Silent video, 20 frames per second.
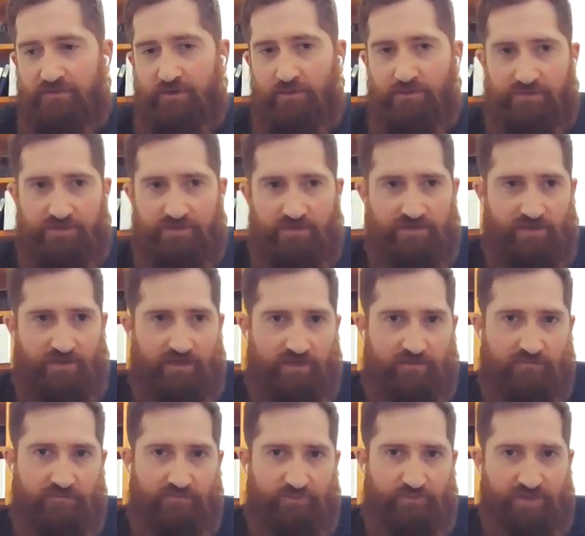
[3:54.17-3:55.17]
focuses
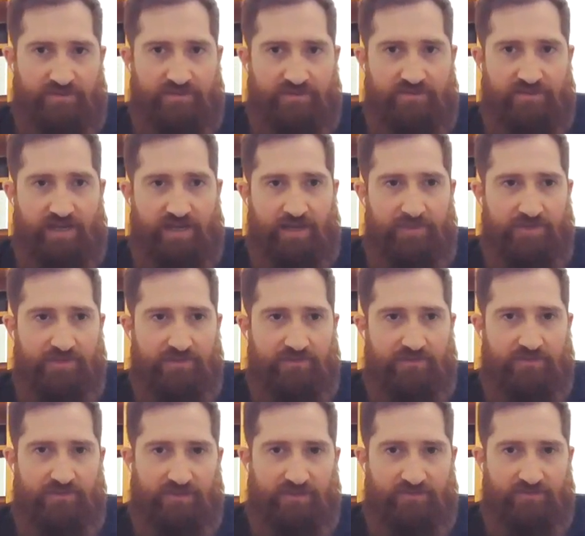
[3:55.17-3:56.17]
on presence-absence,
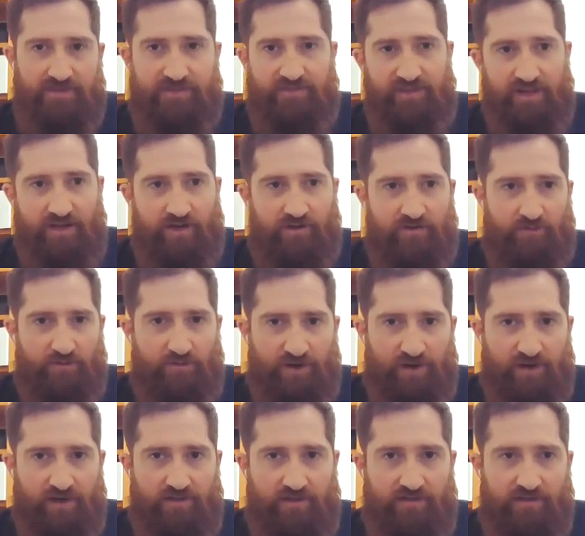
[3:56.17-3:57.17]
if it's there or
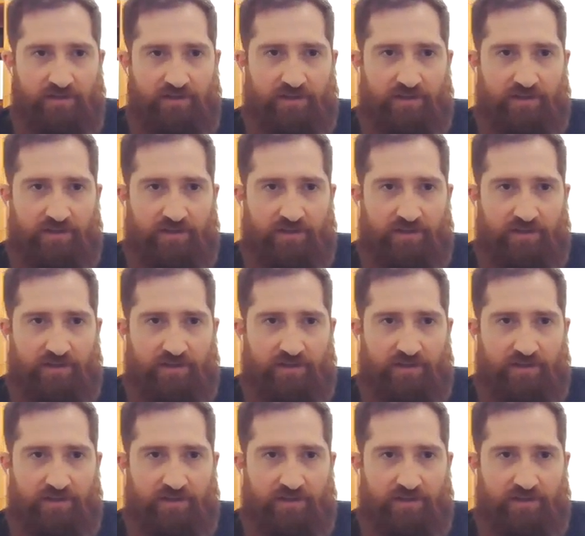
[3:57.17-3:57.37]
not.